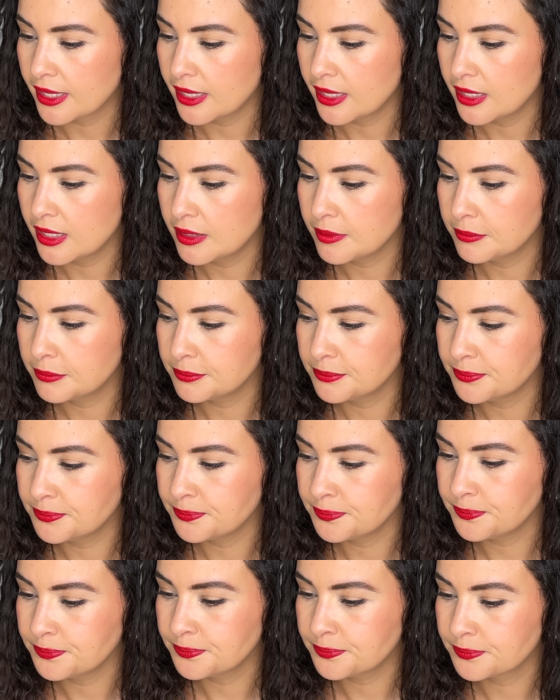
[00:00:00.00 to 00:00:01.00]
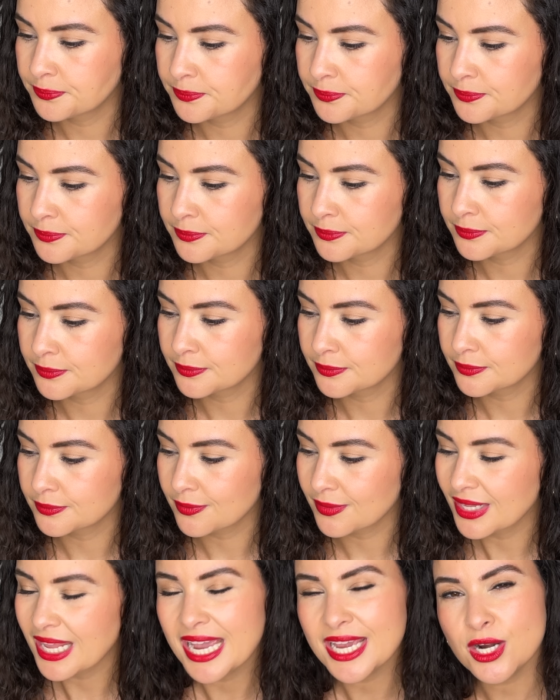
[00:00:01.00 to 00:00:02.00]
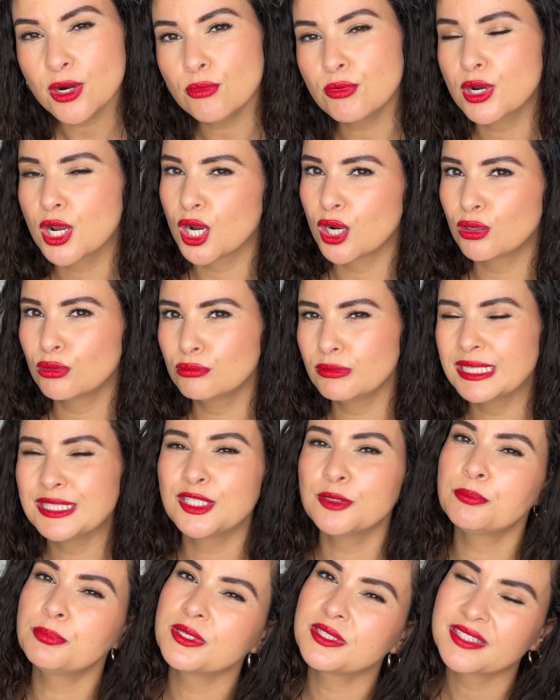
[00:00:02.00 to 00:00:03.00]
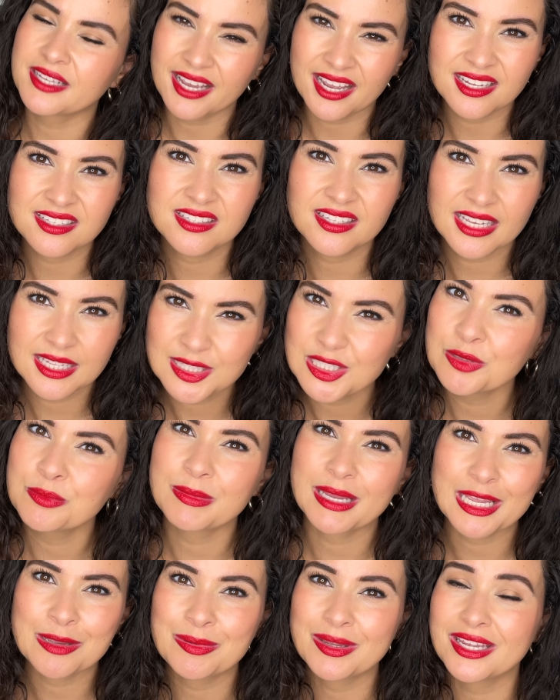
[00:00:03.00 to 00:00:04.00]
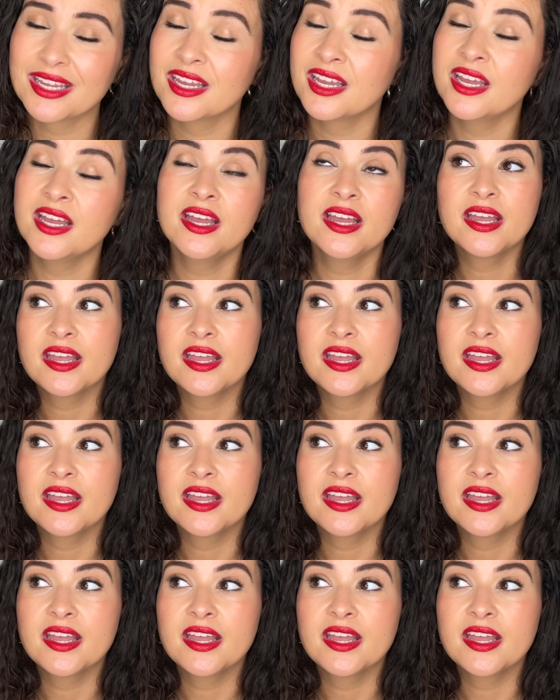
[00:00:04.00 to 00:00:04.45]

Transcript: Um, I don't know. It's a peut-être. It's a maybe.